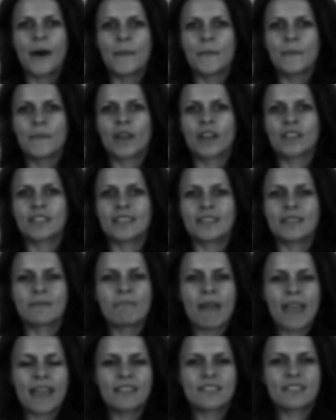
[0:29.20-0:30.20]
Because it
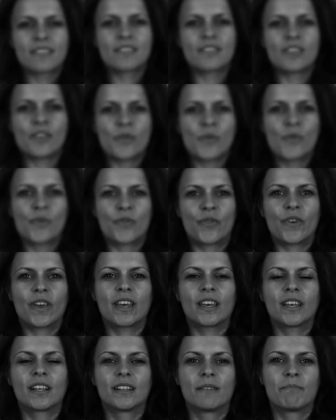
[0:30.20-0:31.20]
makes you
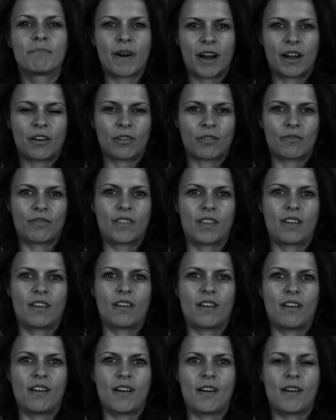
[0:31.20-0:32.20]
feel part of
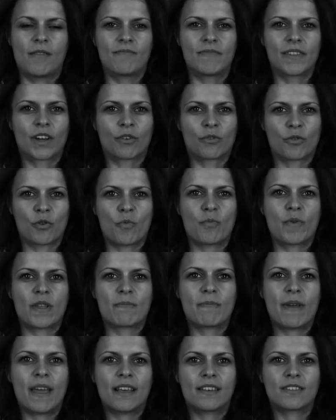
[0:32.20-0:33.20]
the group, it
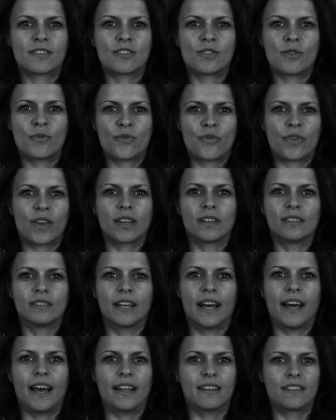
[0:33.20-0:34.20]
makes you feel
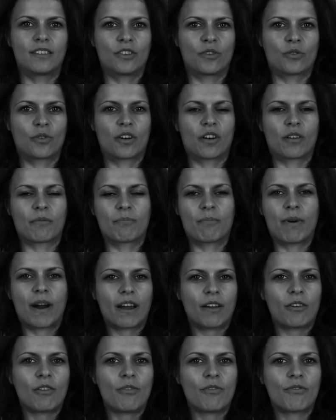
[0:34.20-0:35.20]
that you're
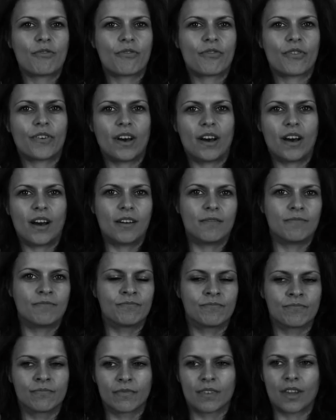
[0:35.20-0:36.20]
part of
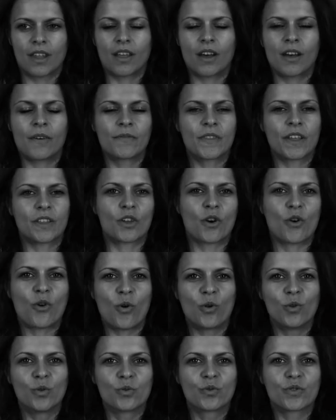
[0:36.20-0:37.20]
the
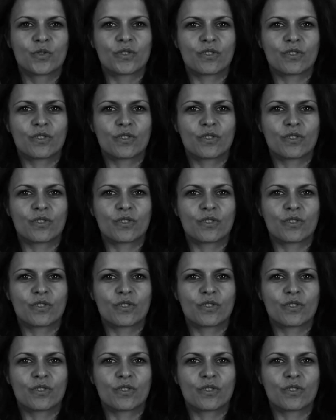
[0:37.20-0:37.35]
whole